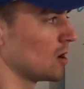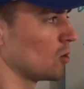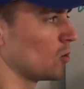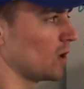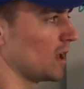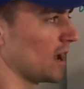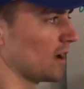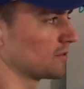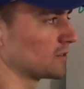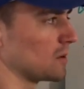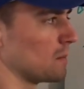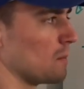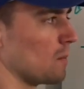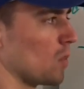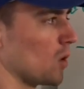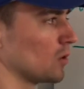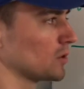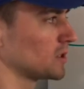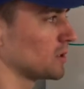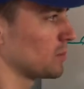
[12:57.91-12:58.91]
we have to
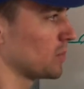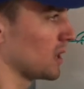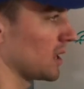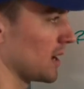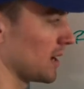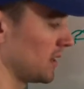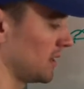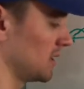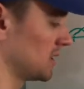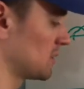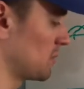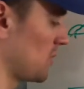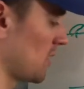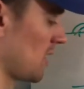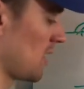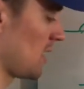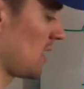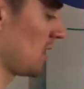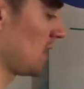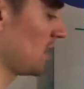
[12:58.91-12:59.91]
multiply this
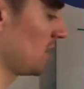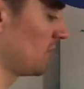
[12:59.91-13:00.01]
by